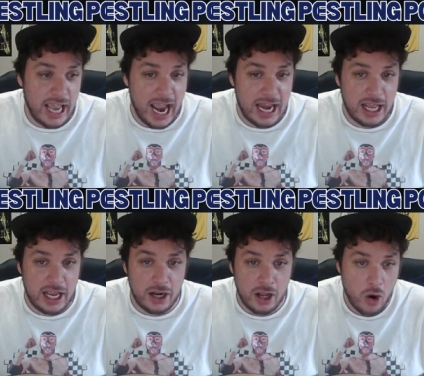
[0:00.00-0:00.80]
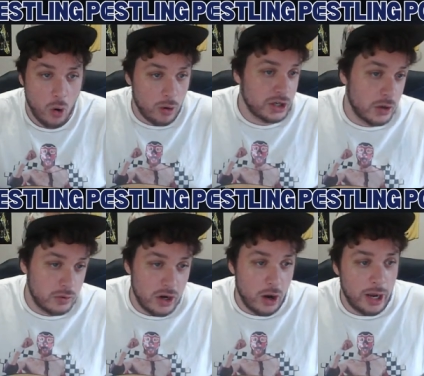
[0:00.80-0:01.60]
canon or
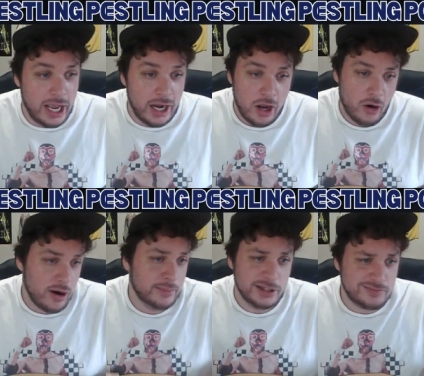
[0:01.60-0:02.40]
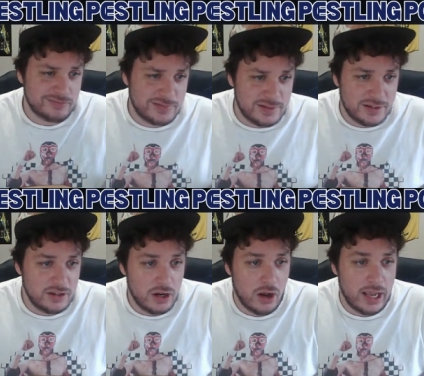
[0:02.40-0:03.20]
don't know it, or I'm just,
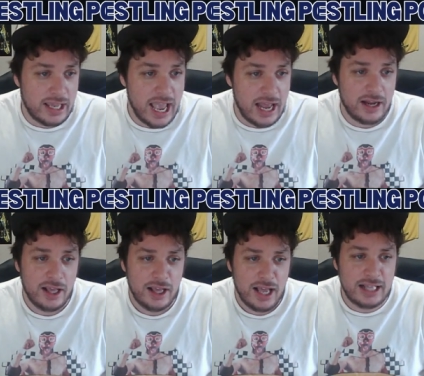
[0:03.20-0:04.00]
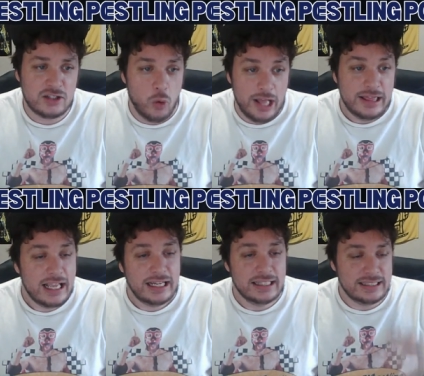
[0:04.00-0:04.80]
you know, again, it's one
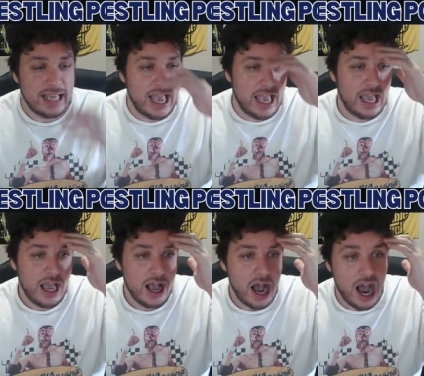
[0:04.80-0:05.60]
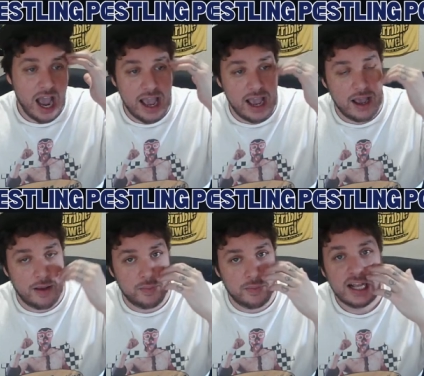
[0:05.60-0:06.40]
thing to say I
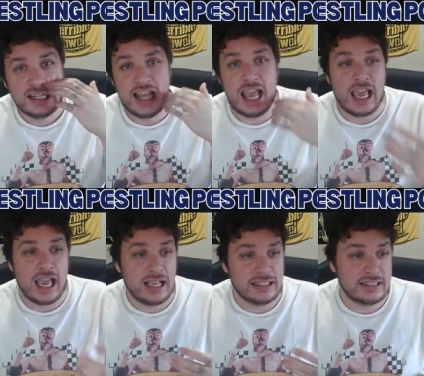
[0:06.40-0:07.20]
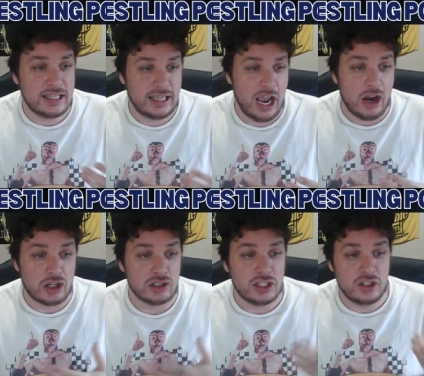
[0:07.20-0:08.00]
am taking existing
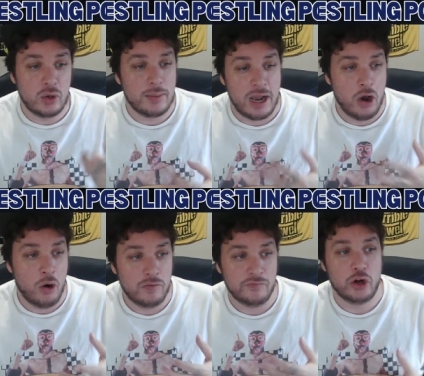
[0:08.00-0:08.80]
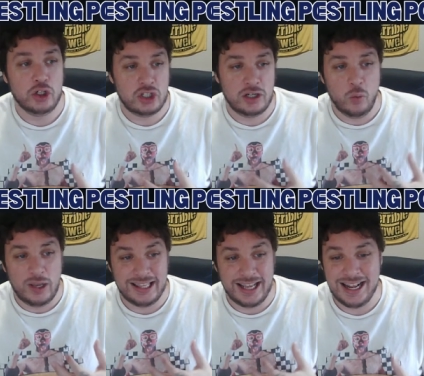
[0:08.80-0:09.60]
characters and doing my own version
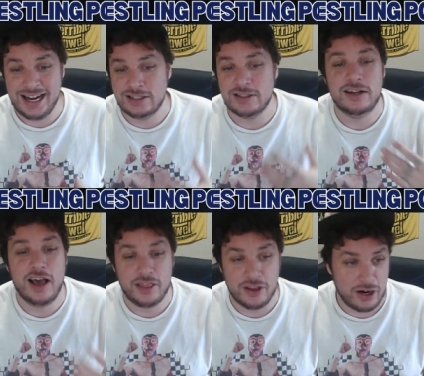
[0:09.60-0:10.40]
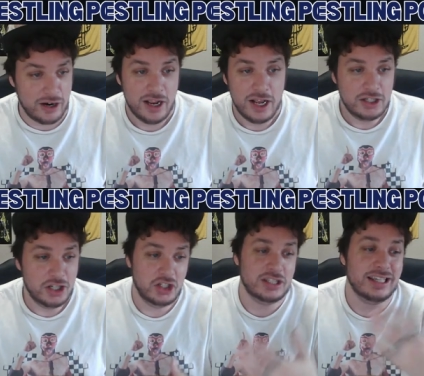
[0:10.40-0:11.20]
with it. It is another
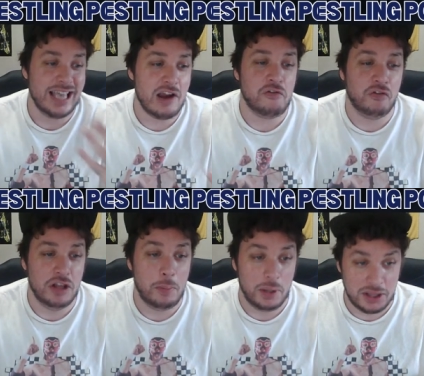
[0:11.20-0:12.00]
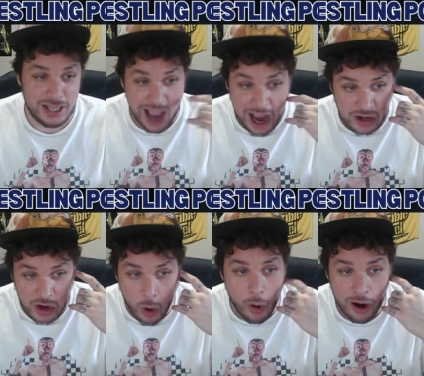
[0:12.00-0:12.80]
to just, again, flippantly
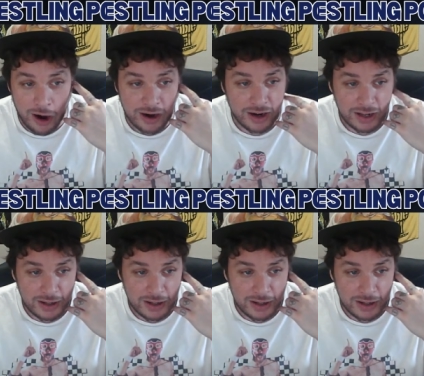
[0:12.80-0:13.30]
ignore,